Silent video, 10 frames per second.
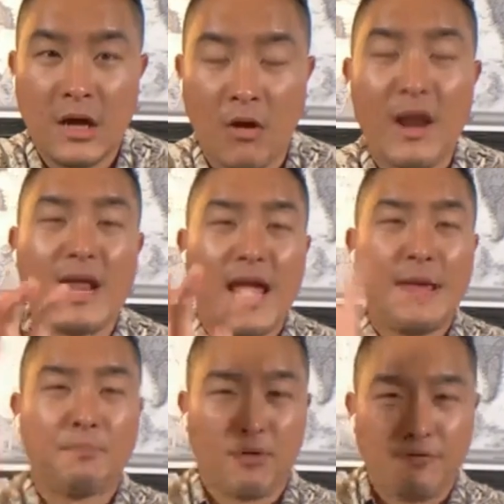All right,
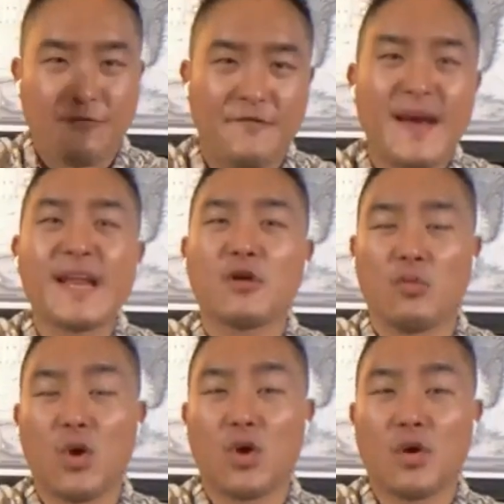a prophetic
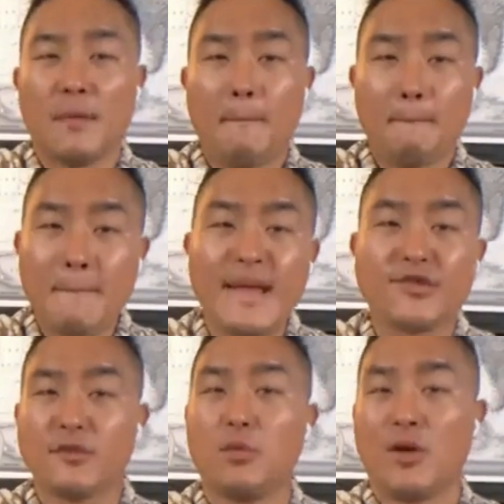word
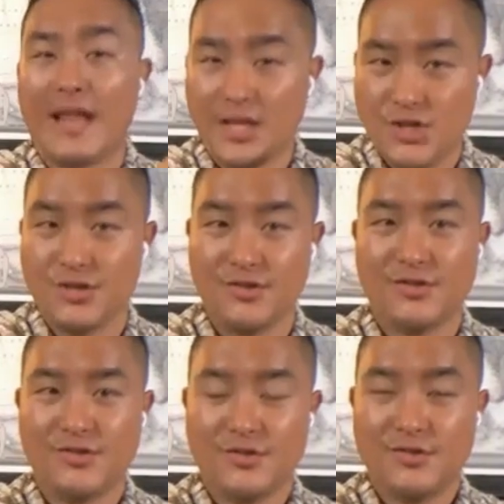makes you more like
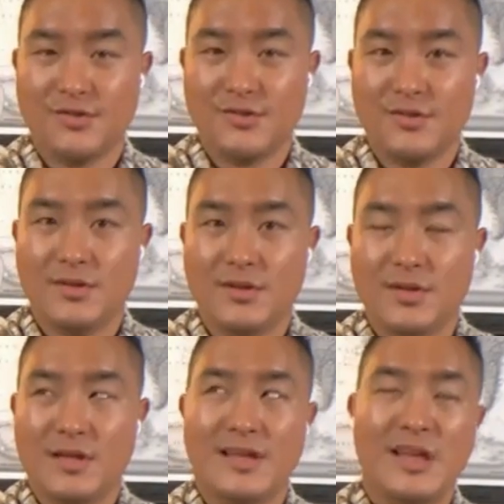Jesus.
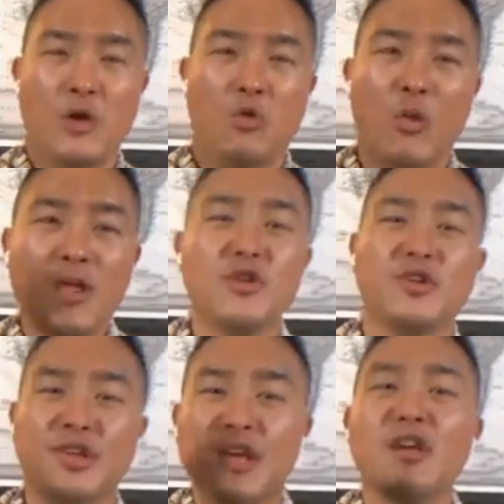When
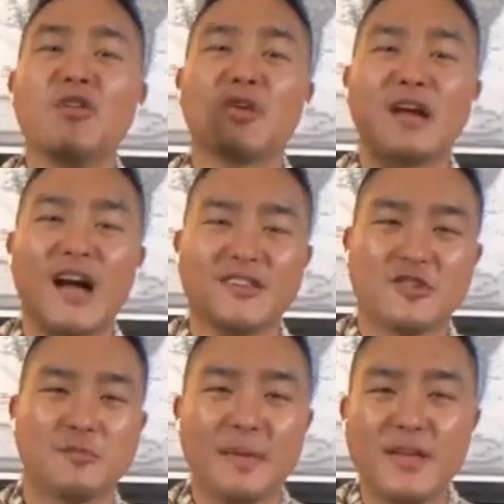you hear God
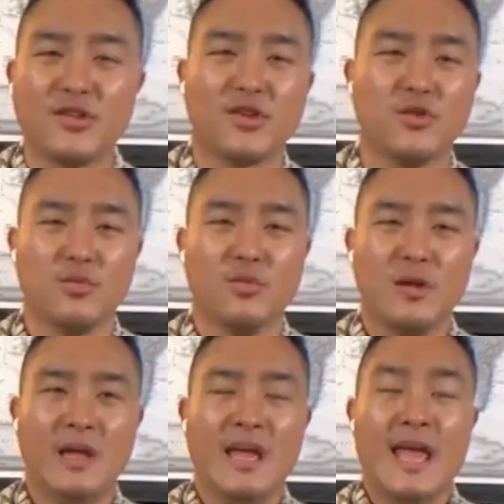speak to you,
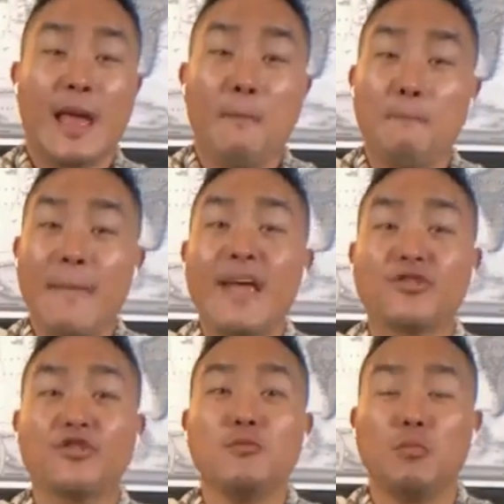it
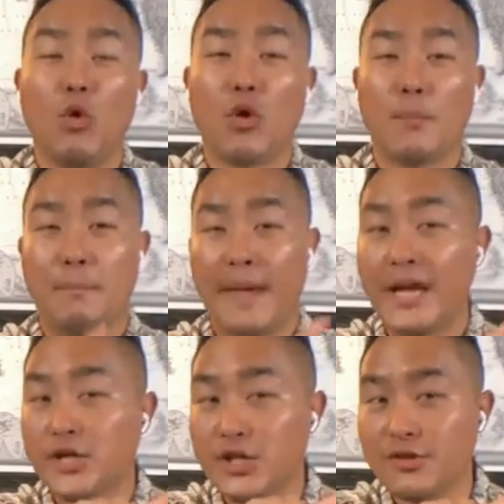makes you more
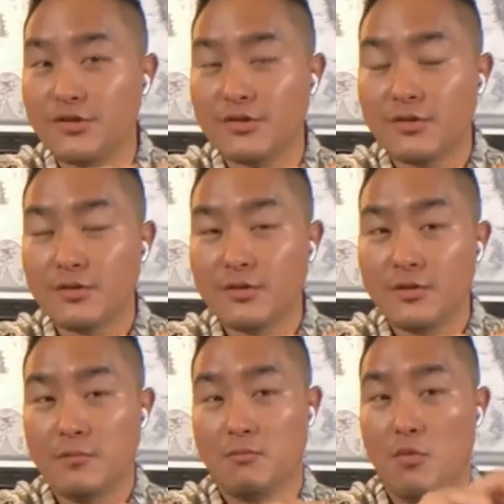patient,
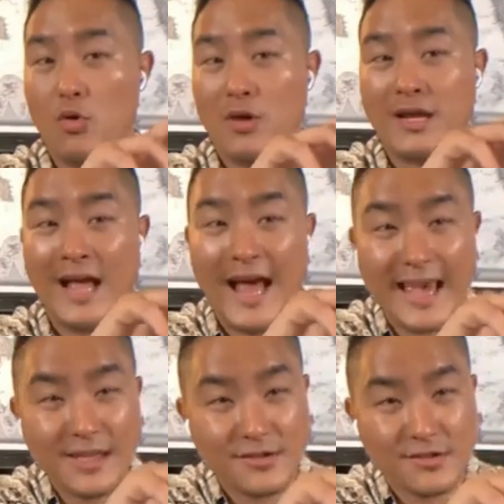more
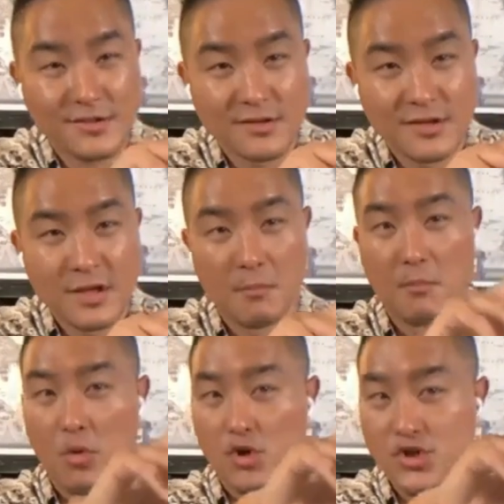kind,
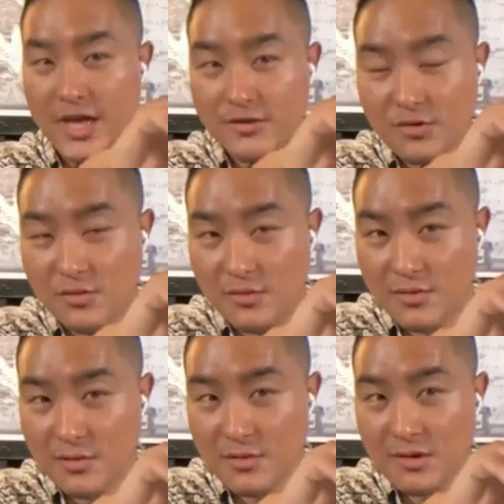more gentle,
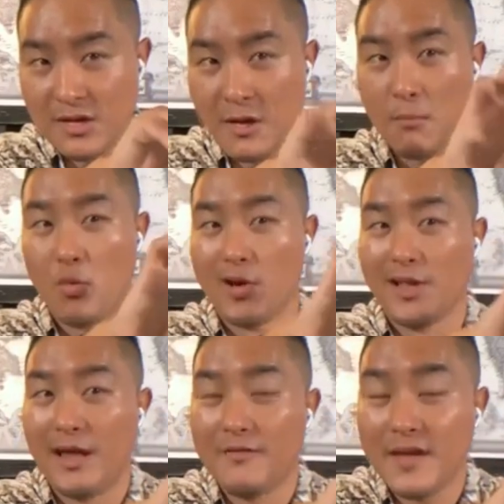more
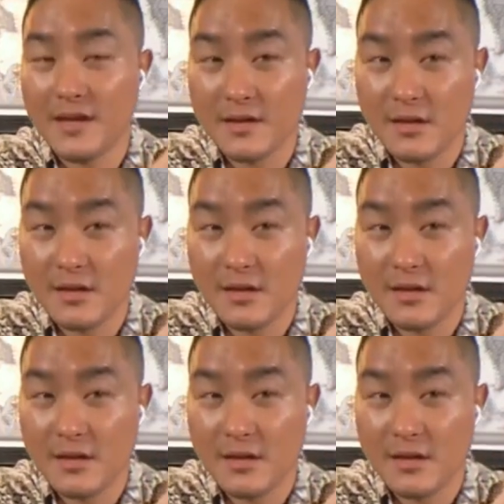loving,